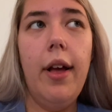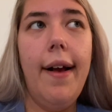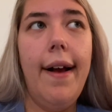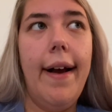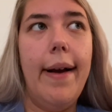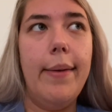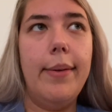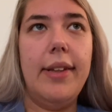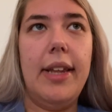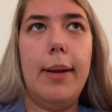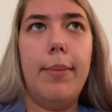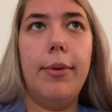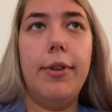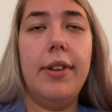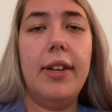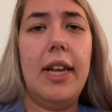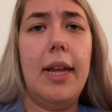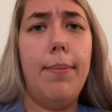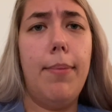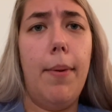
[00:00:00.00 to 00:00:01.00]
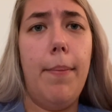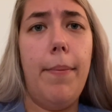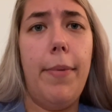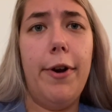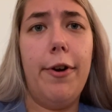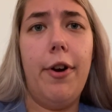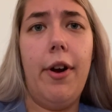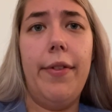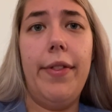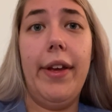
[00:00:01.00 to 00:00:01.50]
I was able to keep up
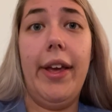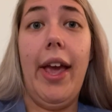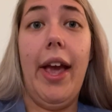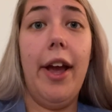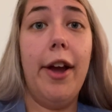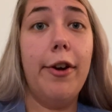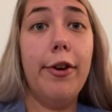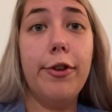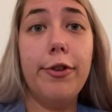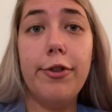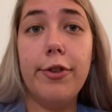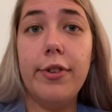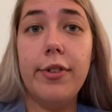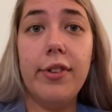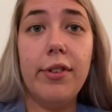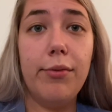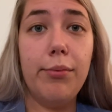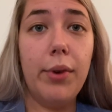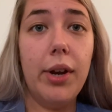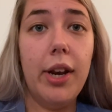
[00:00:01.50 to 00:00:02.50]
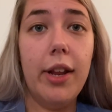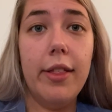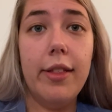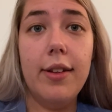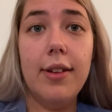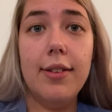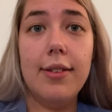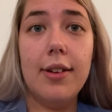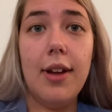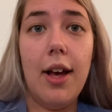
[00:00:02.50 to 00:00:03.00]
better on the characters reading
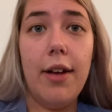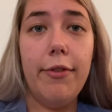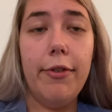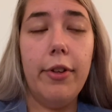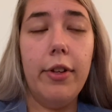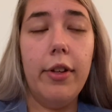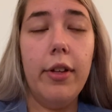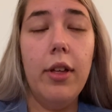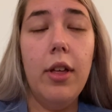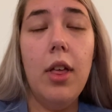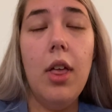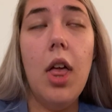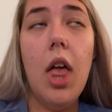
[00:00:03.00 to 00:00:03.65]
this novel.